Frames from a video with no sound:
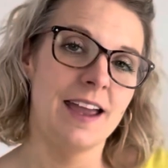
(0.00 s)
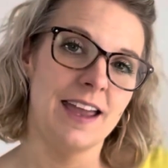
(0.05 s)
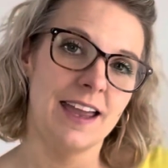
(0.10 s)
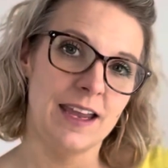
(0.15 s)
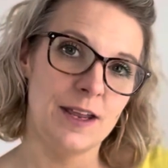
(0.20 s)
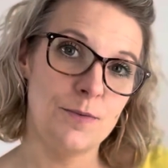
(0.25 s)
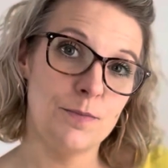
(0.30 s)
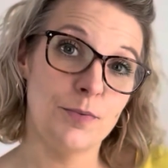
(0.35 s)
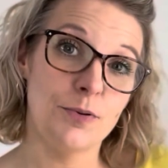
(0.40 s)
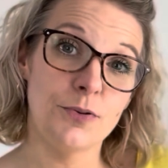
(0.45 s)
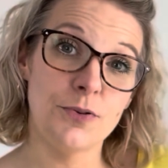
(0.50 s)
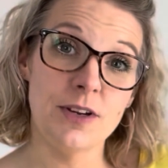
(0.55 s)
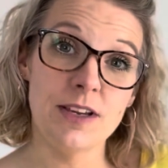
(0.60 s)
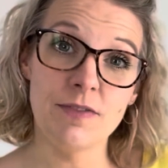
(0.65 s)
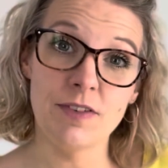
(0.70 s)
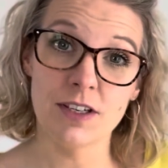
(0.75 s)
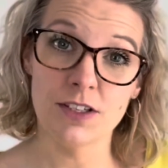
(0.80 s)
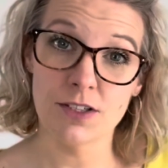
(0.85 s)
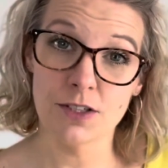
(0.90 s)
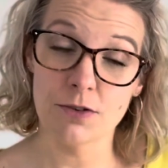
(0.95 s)
In
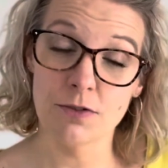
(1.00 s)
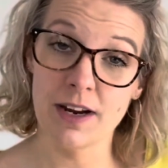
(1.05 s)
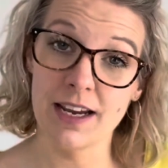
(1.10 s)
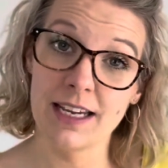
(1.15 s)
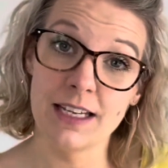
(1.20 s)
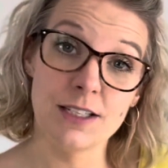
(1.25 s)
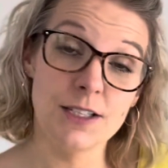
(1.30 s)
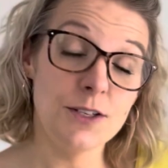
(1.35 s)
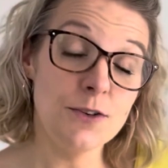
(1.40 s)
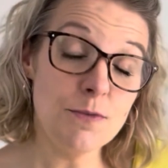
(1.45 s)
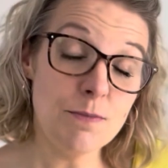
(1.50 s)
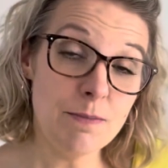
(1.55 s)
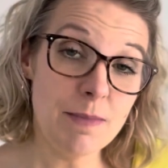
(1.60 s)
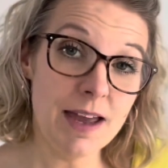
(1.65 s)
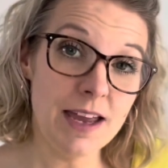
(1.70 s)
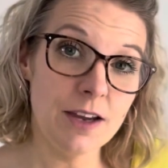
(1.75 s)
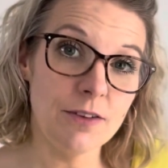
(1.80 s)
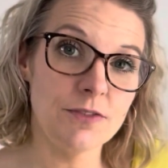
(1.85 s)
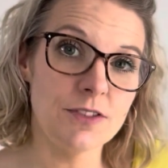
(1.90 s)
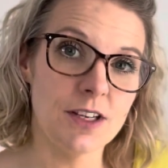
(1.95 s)
previous grades, you
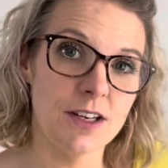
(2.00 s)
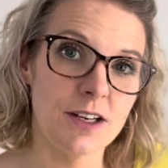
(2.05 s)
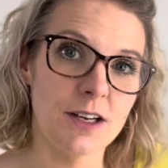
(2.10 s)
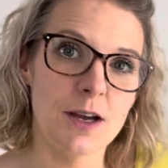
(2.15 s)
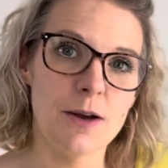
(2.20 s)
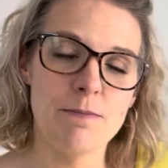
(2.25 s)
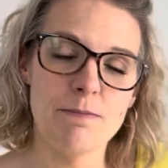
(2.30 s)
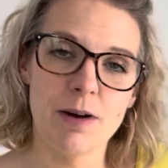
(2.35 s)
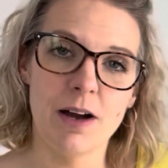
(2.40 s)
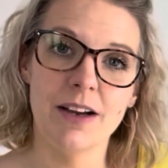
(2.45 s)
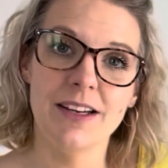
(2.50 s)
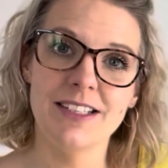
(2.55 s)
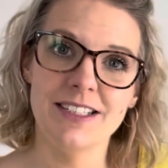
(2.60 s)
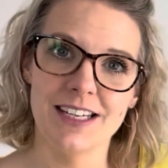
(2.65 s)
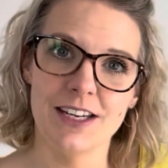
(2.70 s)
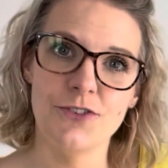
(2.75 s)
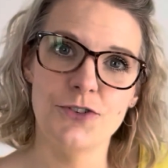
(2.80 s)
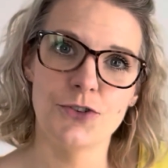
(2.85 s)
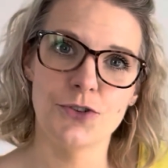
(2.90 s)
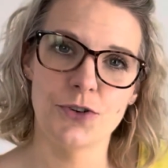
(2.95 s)
may have done a combined
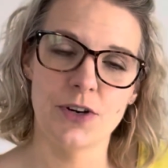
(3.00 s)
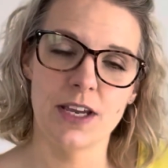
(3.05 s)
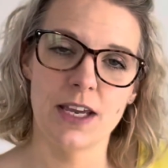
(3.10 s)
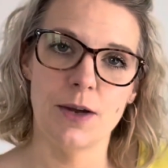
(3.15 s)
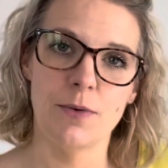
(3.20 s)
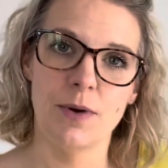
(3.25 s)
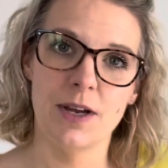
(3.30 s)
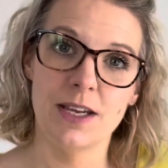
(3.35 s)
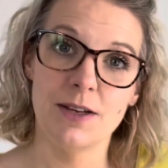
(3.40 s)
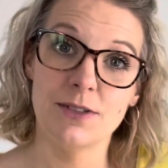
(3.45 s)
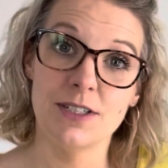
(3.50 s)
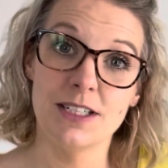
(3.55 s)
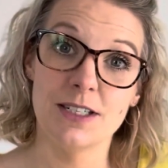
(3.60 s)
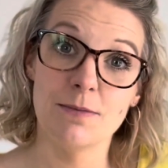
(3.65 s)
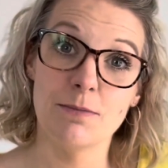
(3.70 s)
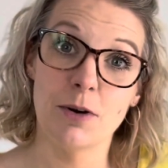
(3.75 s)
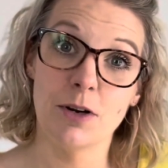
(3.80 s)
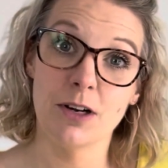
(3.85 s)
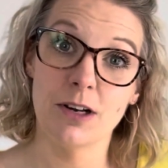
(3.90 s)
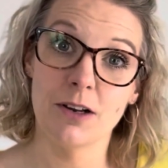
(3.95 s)
entry where you did a
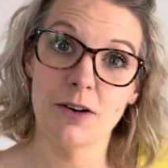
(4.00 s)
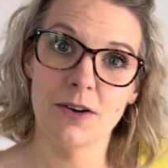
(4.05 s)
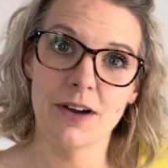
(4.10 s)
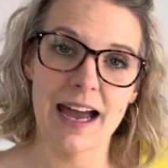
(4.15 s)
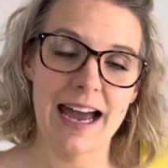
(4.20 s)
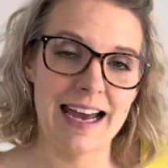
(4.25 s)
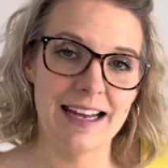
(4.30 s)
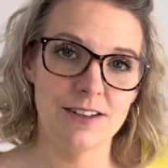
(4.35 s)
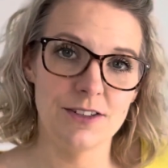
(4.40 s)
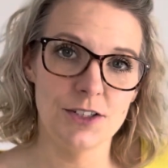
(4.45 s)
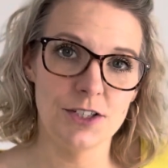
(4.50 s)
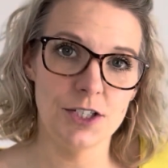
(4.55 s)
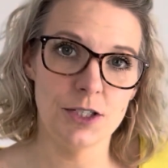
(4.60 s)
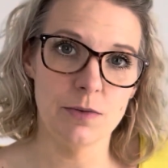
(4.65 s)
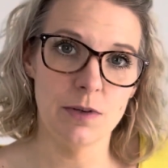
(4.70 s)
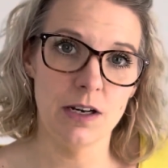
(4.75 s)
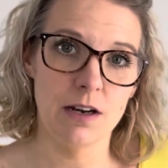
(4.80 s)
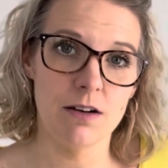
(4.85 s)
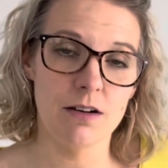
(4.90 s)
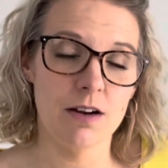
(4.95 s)
monologue and a
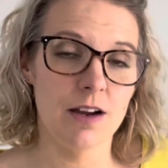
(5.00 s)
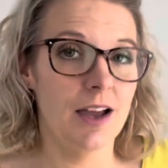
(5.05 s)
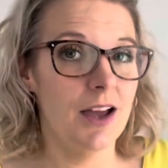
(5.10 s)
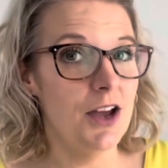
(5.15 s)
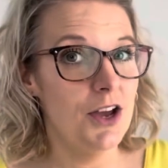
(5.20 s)
duologue.